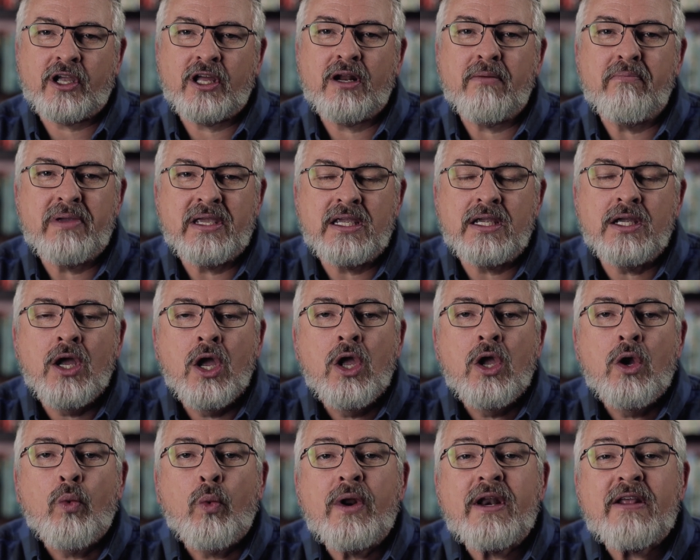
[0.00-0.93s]
going to be
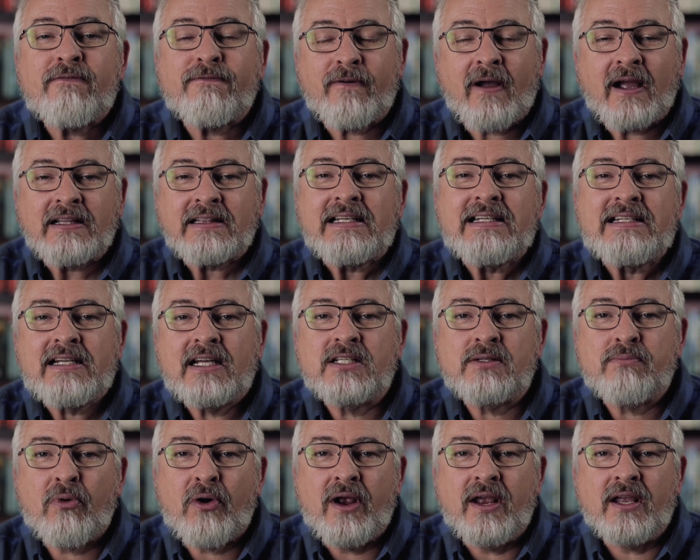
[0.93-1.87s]
when he finally
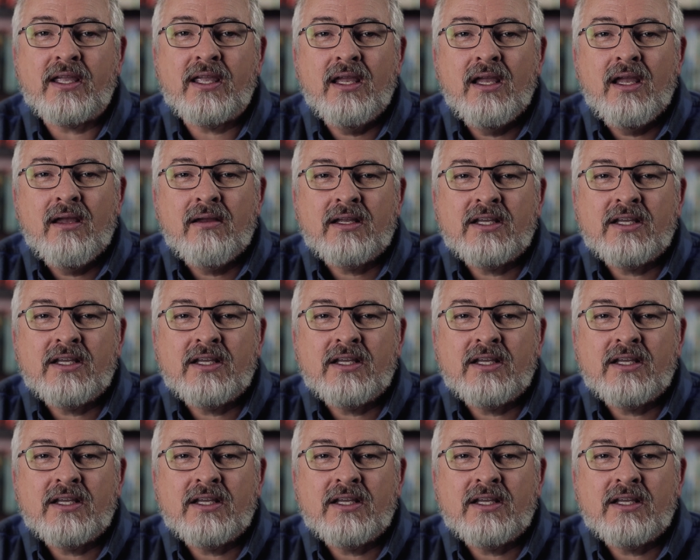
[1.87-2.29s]
does break.